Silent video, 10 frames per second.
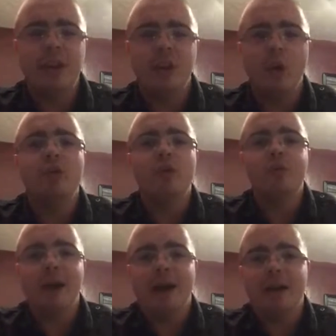
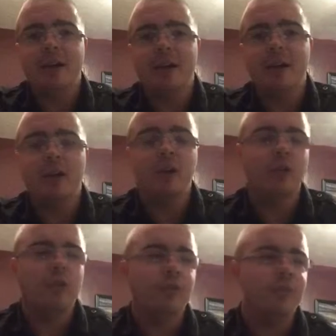go-to back. You
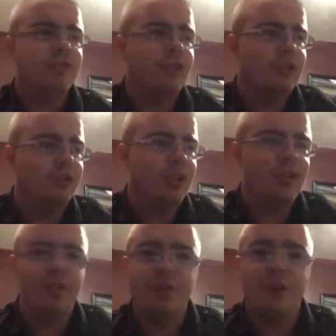know, the Steelers
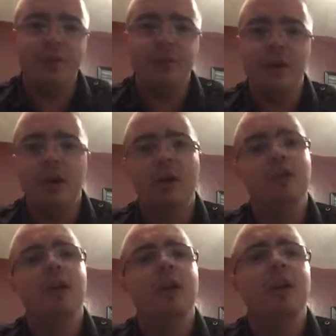have Le'Veon
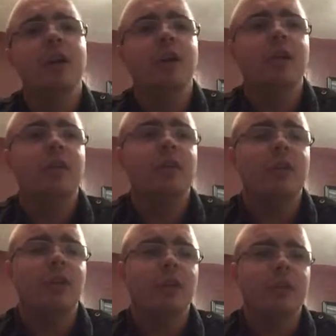Bell.
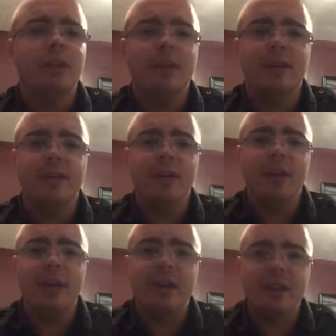They have
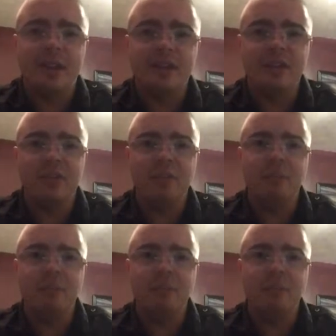Eddie Lacy of the